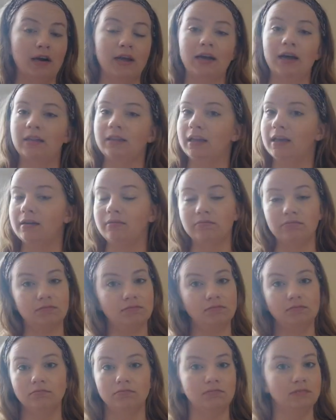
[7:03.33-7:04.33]
I had like
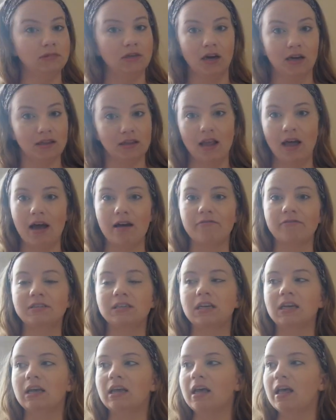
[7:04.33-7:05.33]
none left.
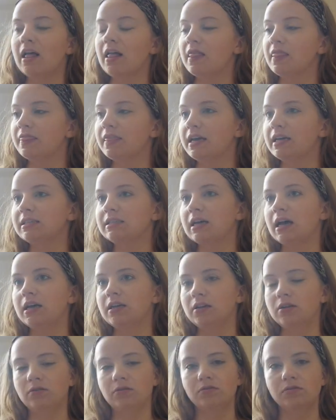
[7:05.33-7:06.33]
This I
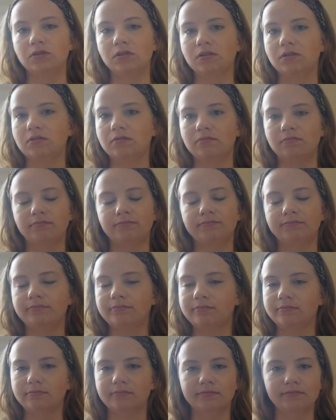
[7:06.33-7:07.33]
used,
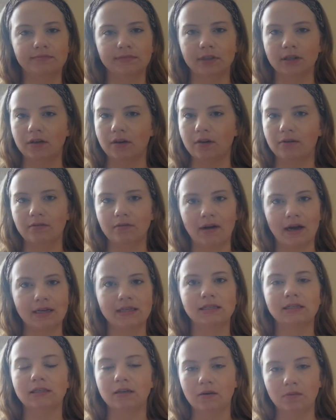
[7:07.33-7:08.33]
you know, I
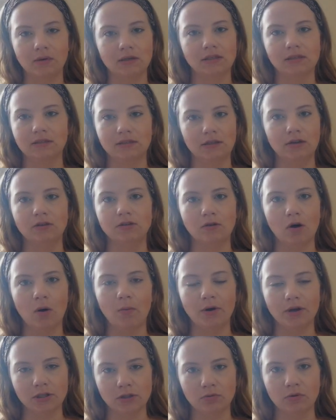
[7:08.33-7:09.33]
still would use
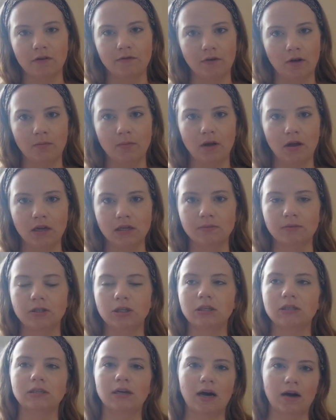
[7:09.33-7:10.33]
almost 3 full balls, but
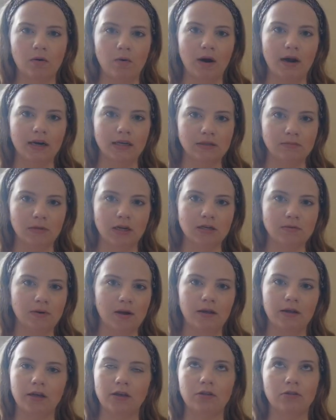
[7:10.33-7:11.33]
just not quite as much,
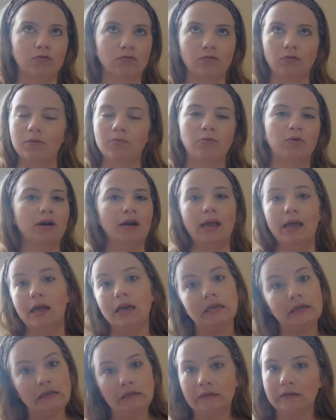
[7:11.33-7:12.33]
probably
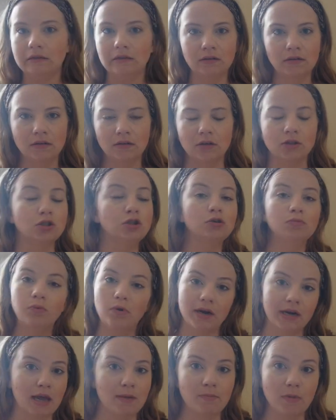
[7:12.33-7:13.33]
3.8 or
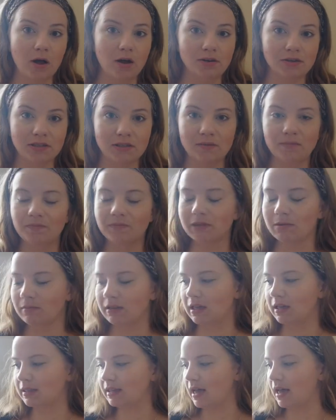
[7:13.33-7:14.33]
2.8 balls, something
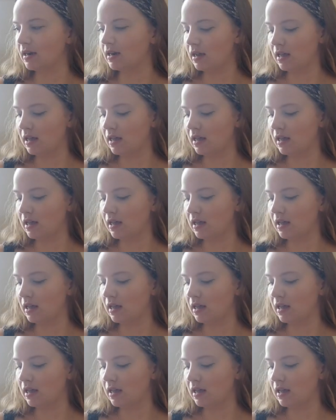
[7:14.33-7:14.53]
like that.